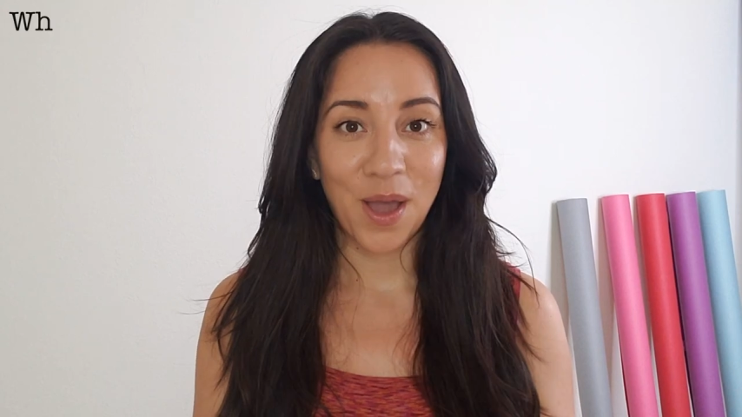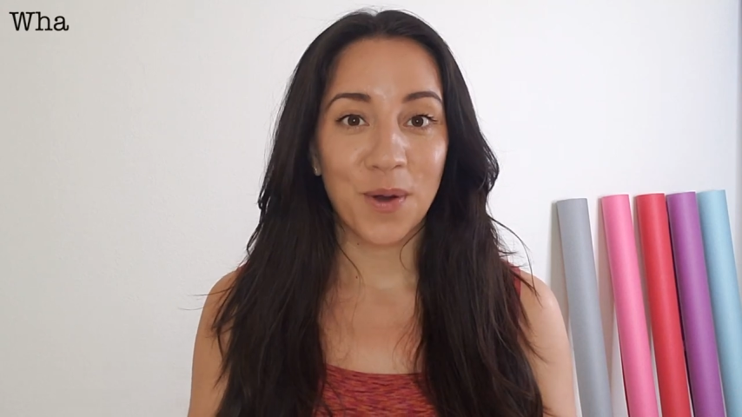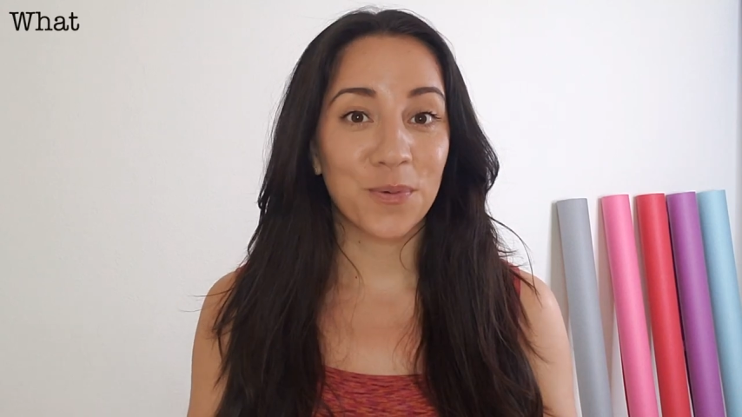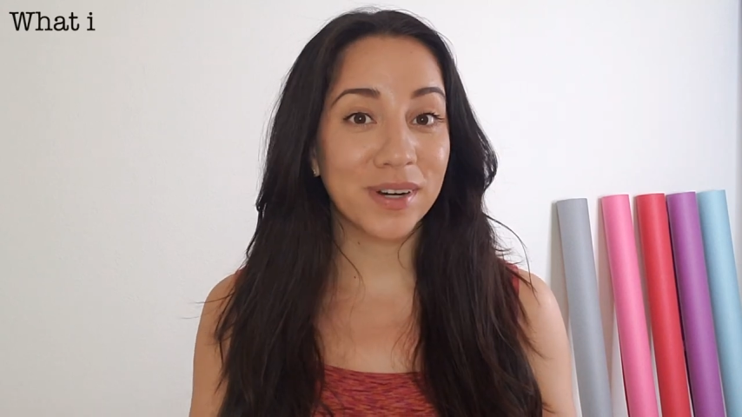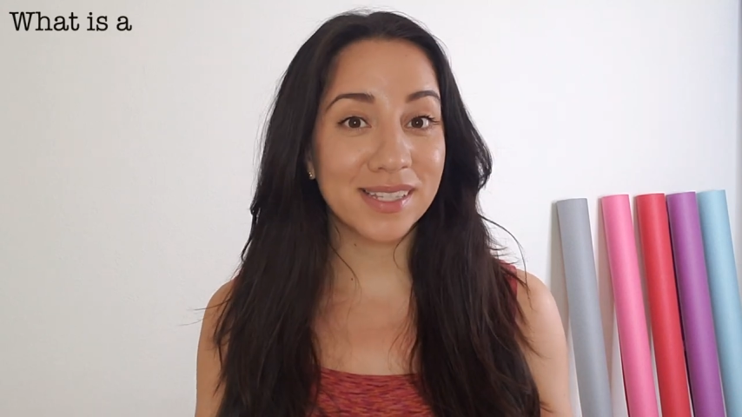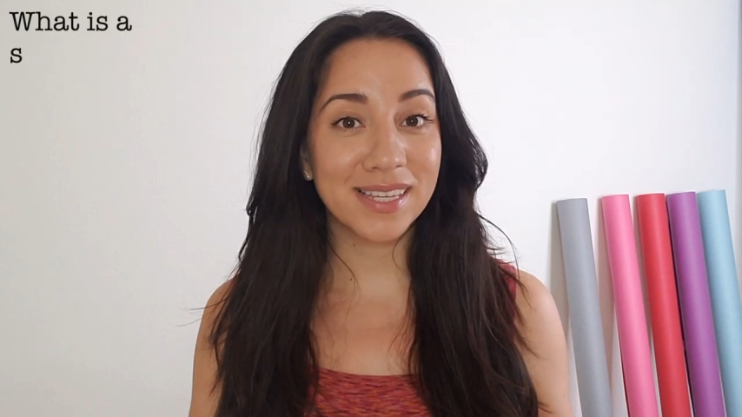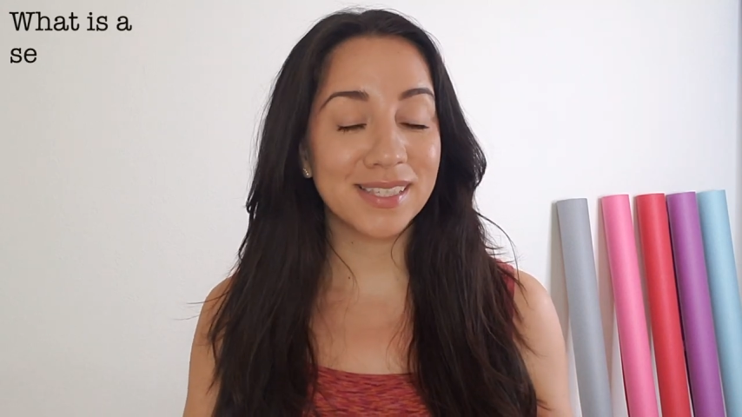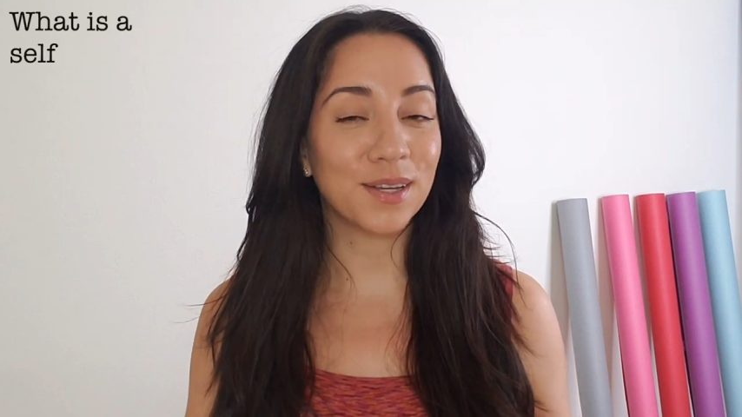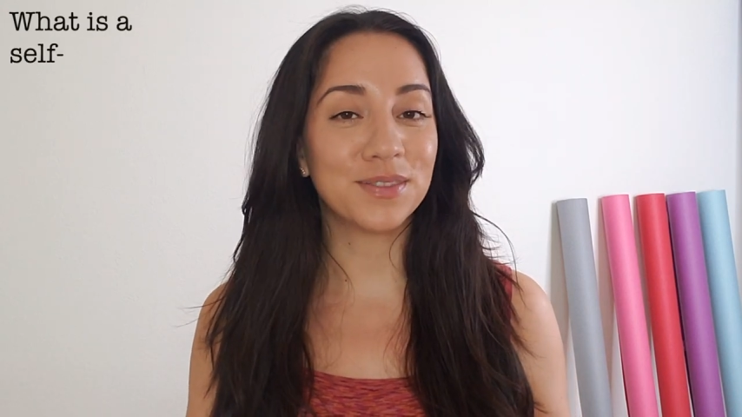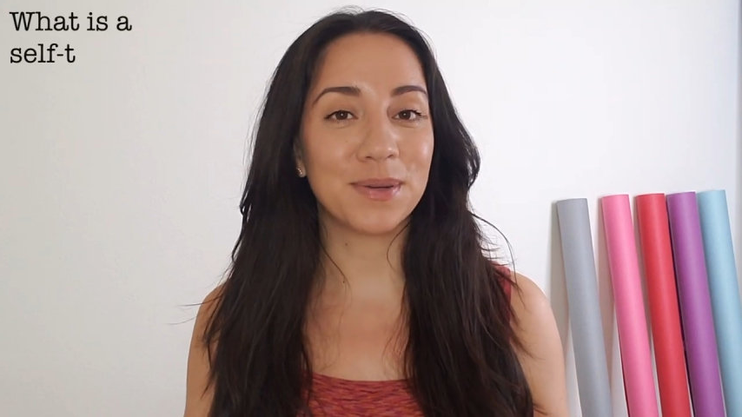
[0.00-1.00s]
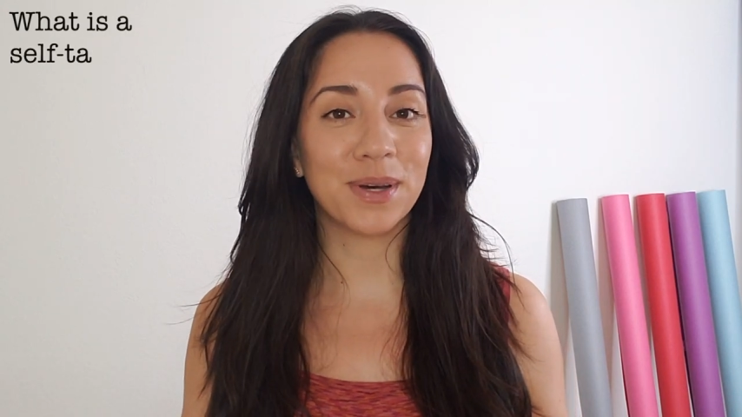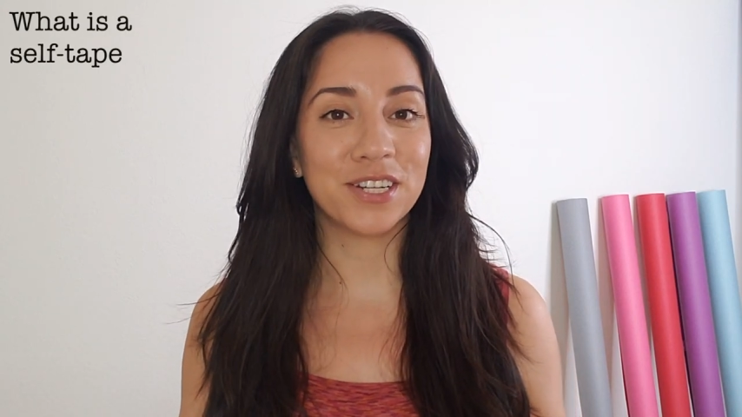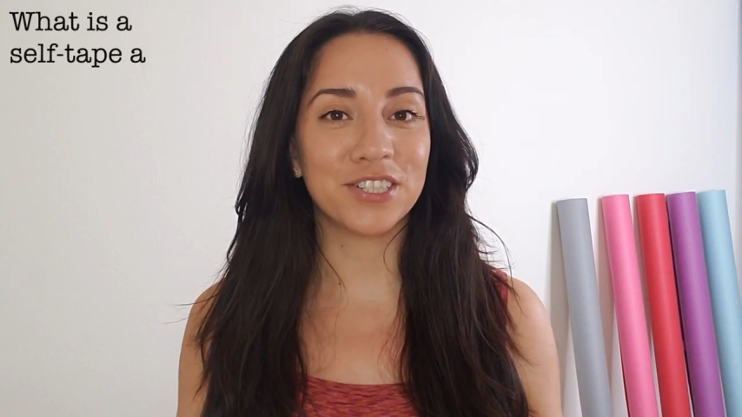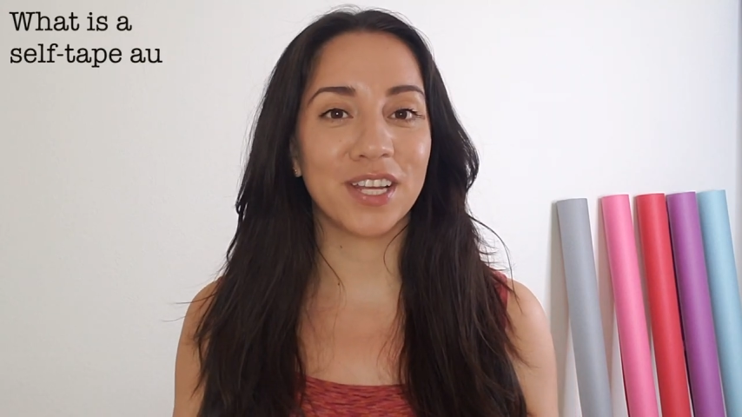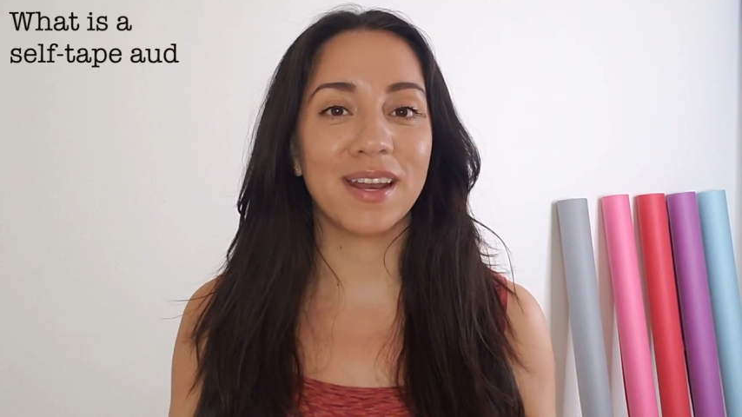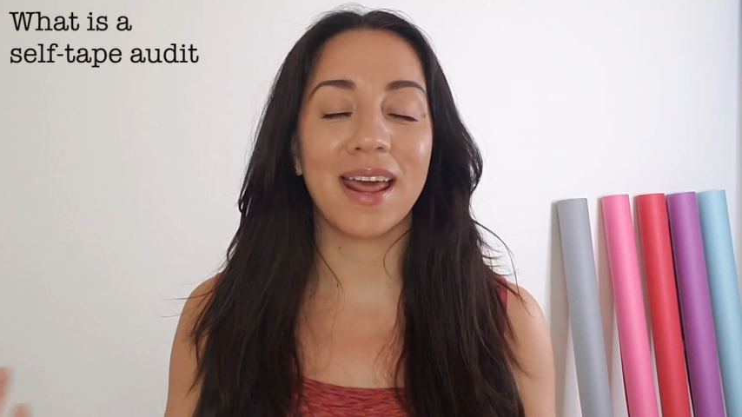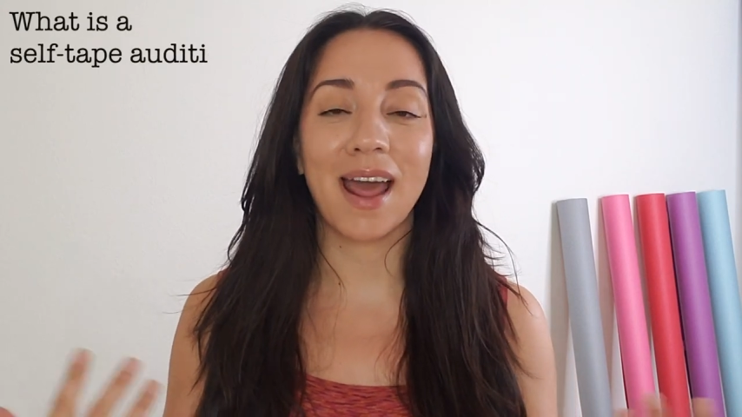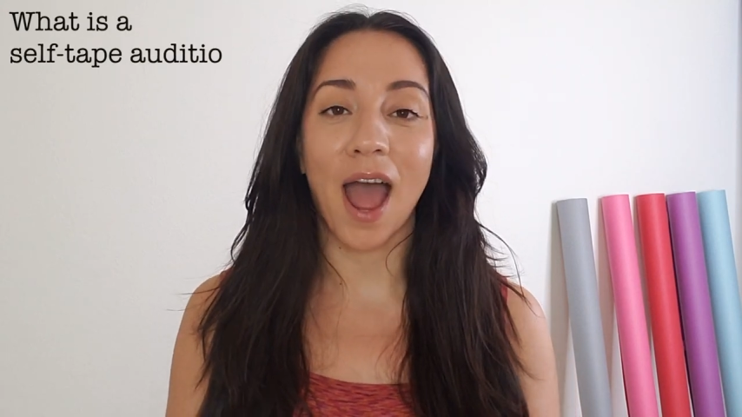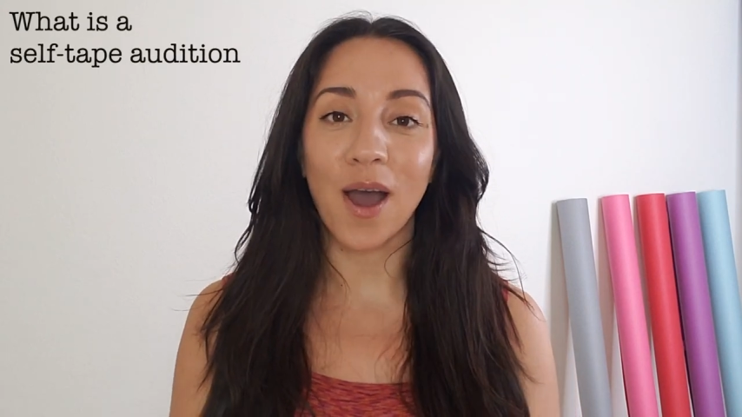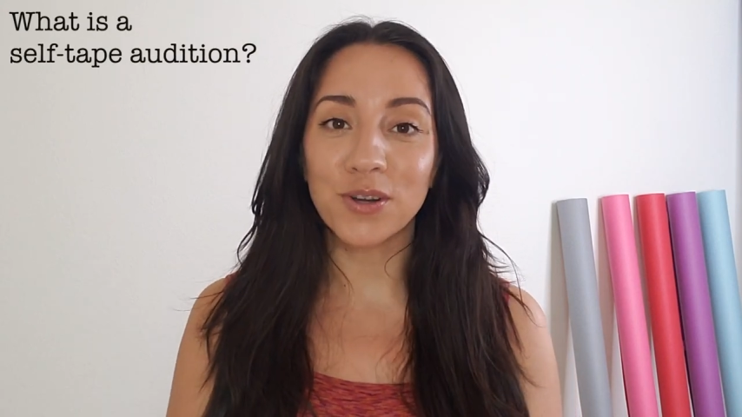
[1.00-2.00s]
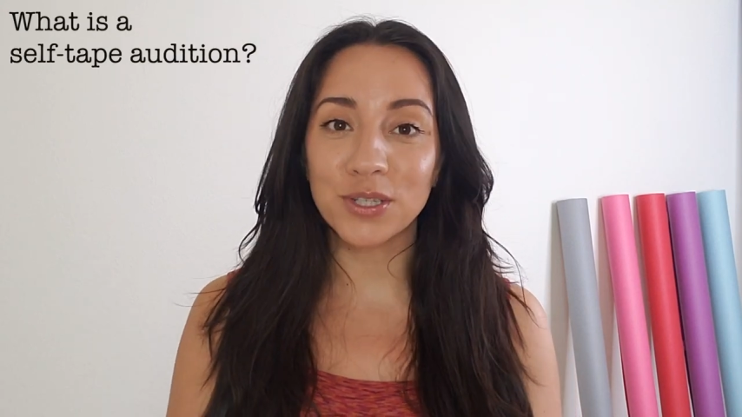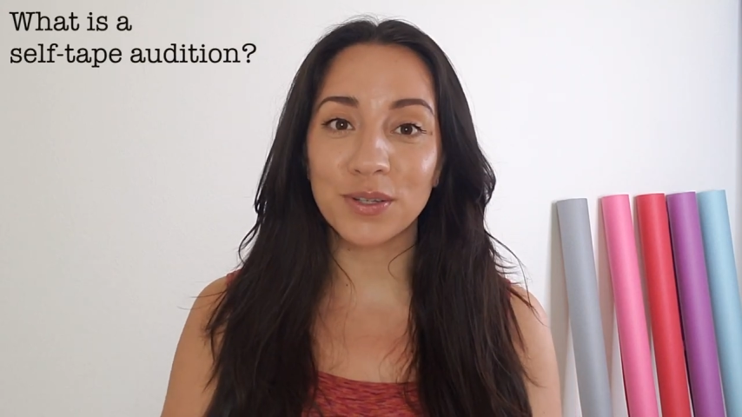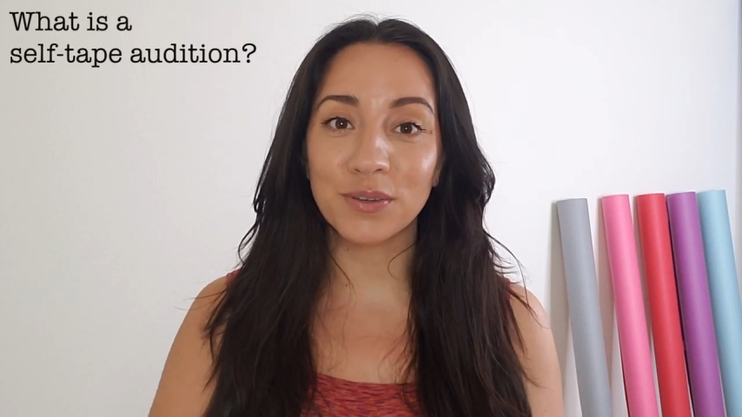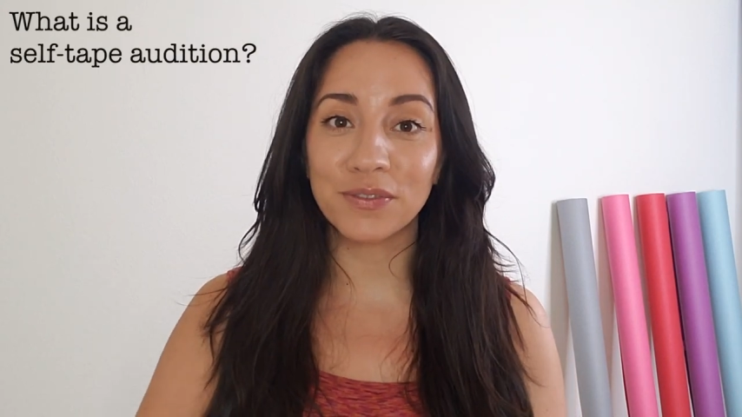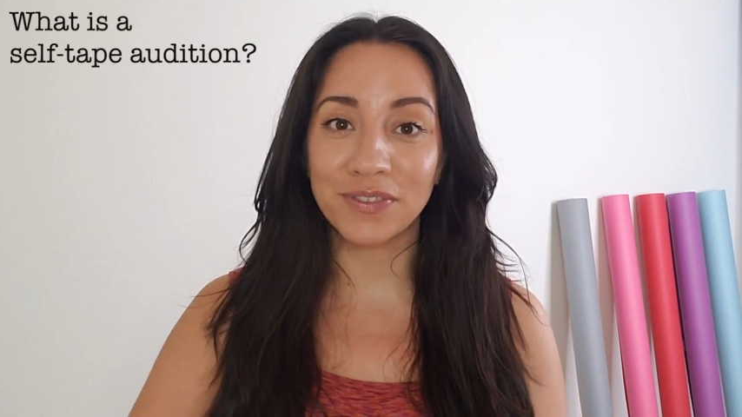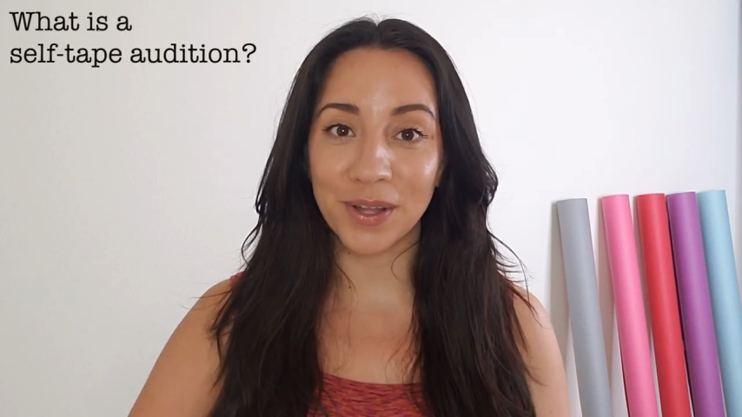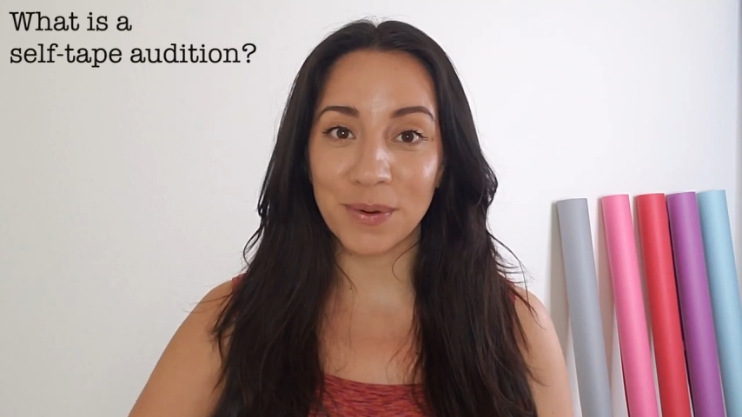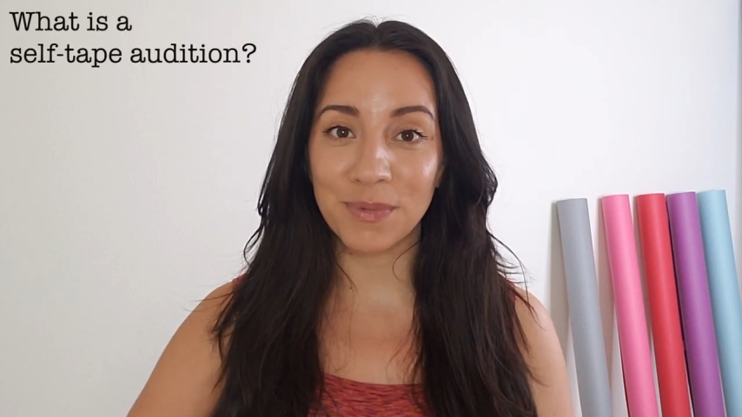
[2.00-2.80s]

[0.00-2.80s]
What is a self tape audition and how should you film